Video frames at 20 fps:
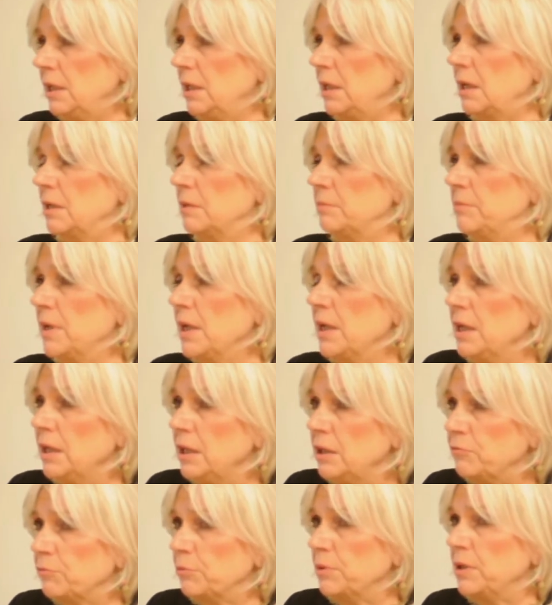um,
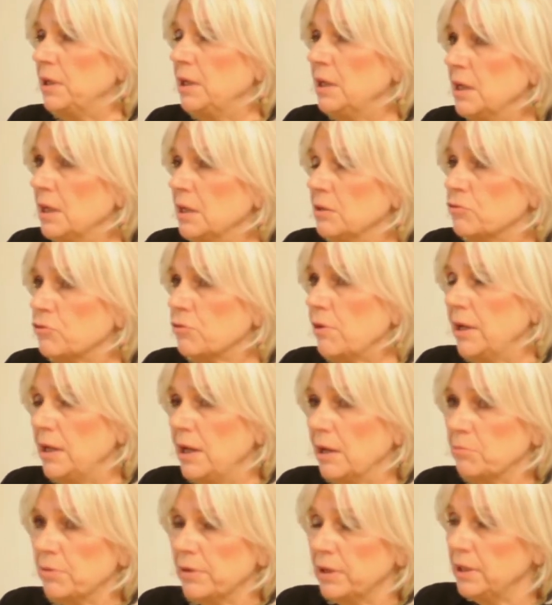if we train our
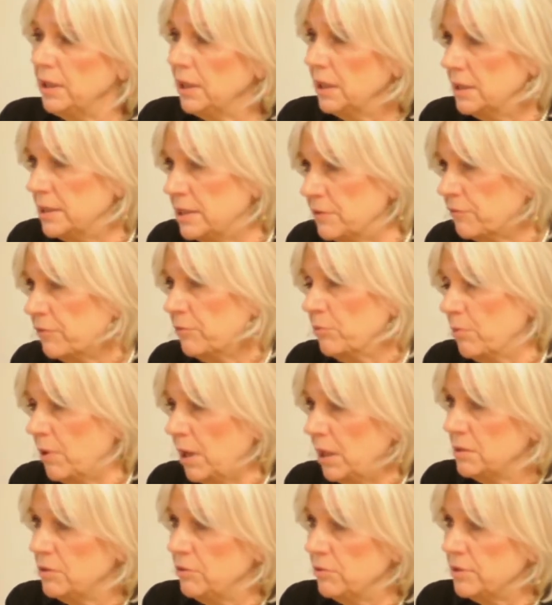breathing in different
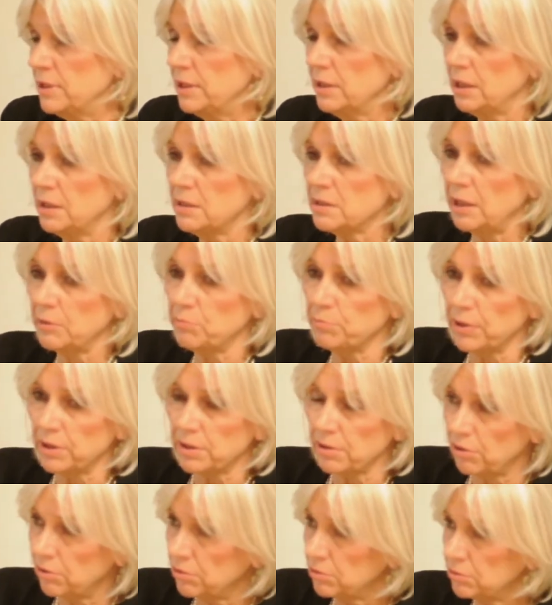ways, using things like breath
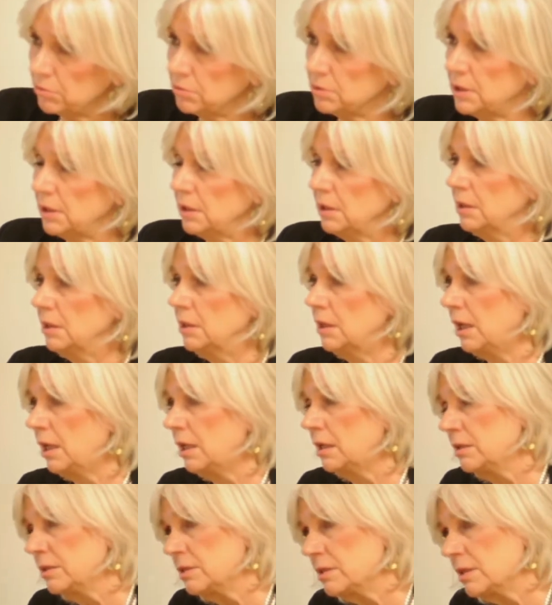holding
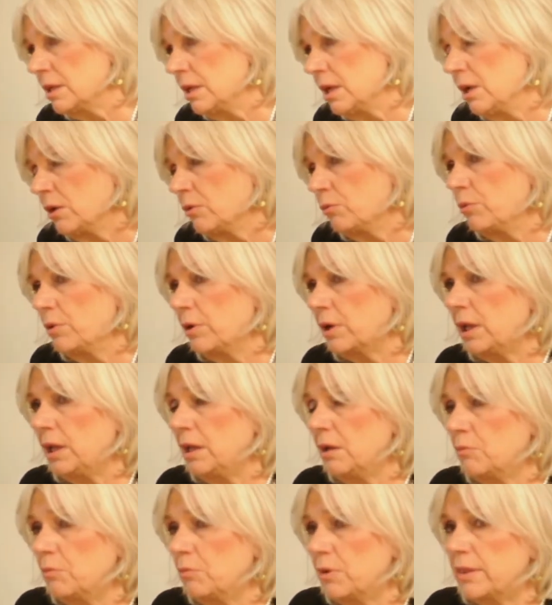and
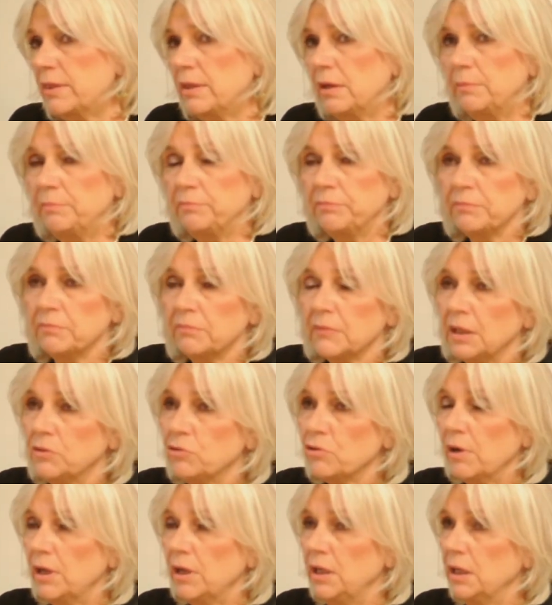working with um,
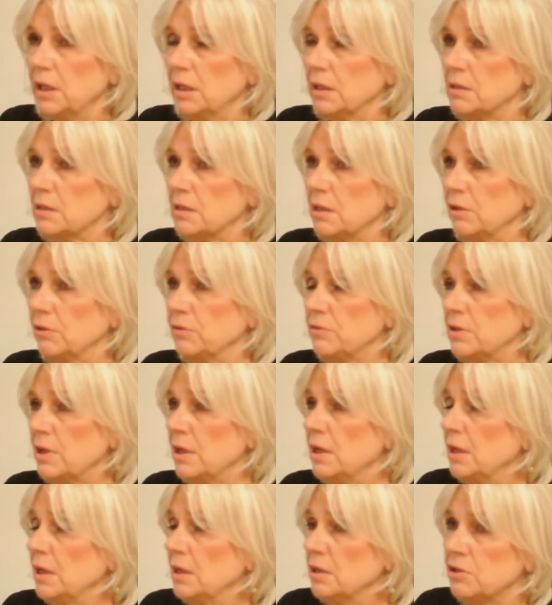training ourselves
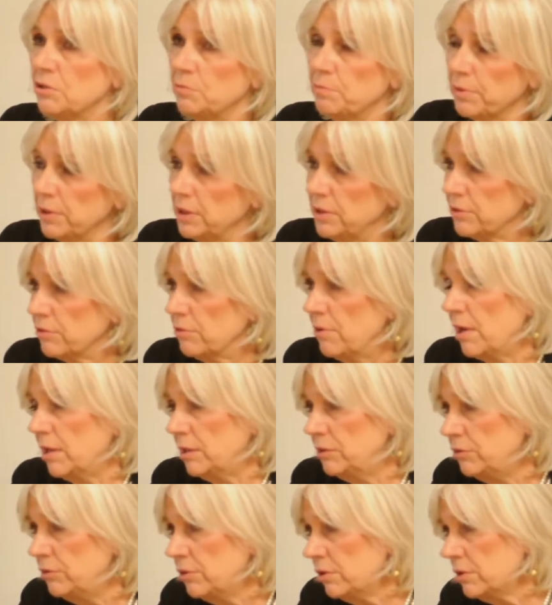to breathe through our
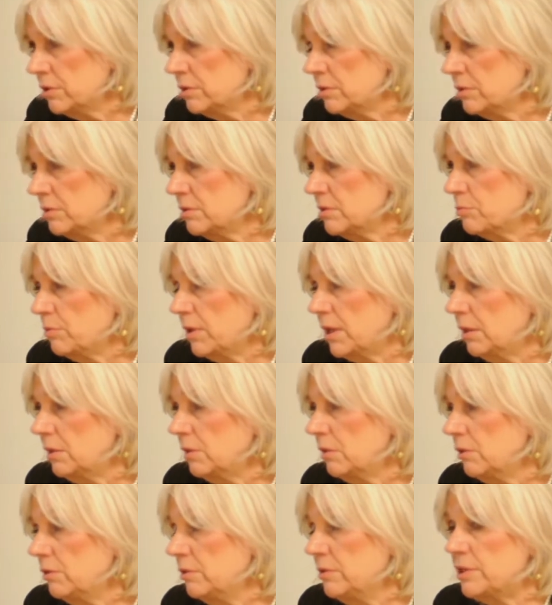nose. We can
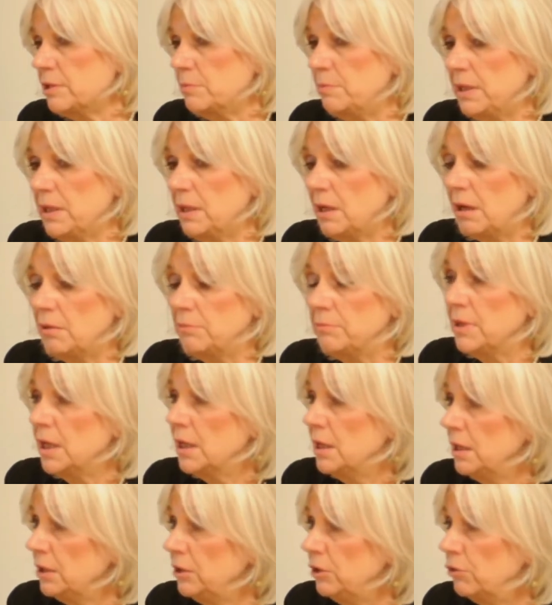learn to become,
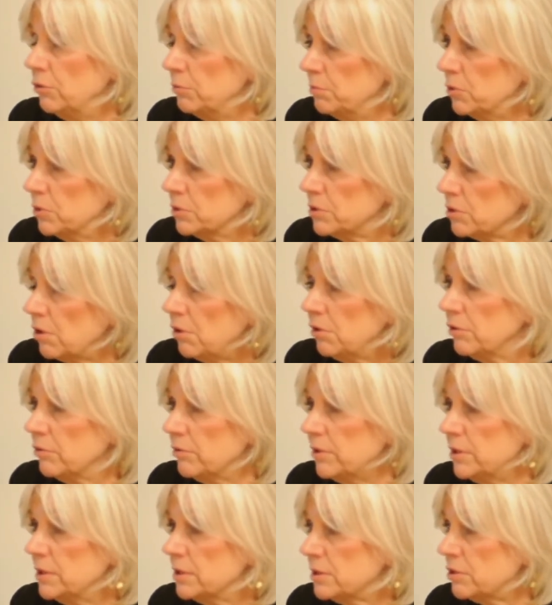you know, more
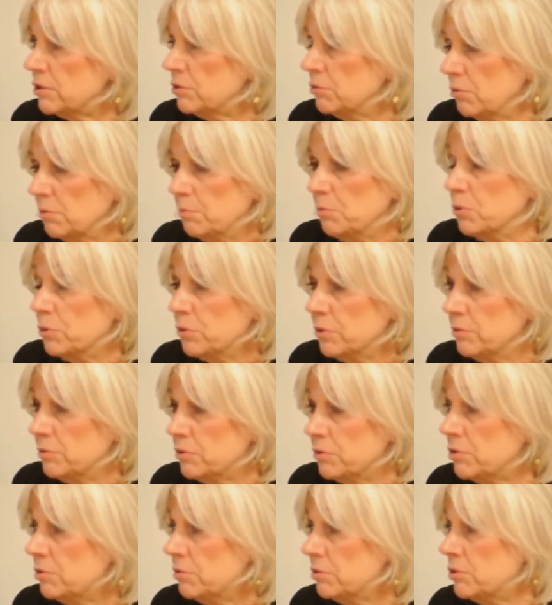tolerant to a more
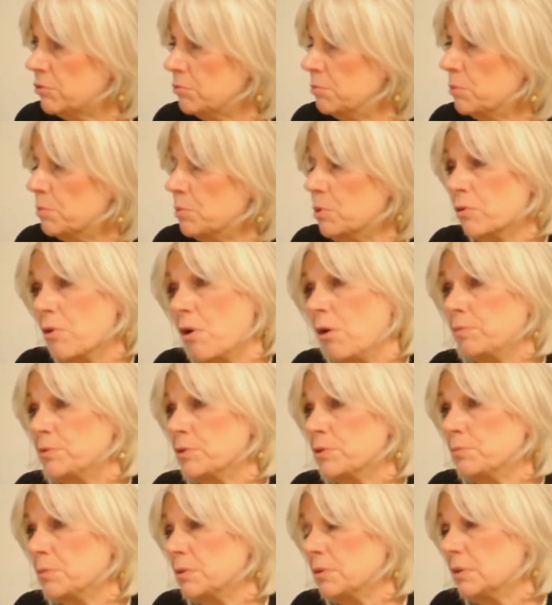to, to a more
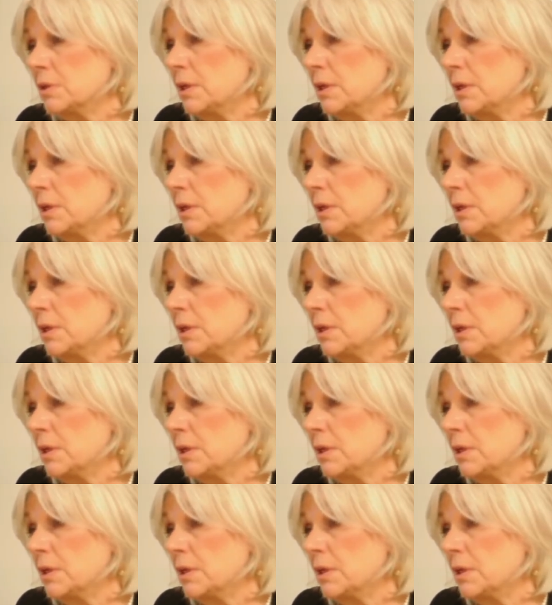optimal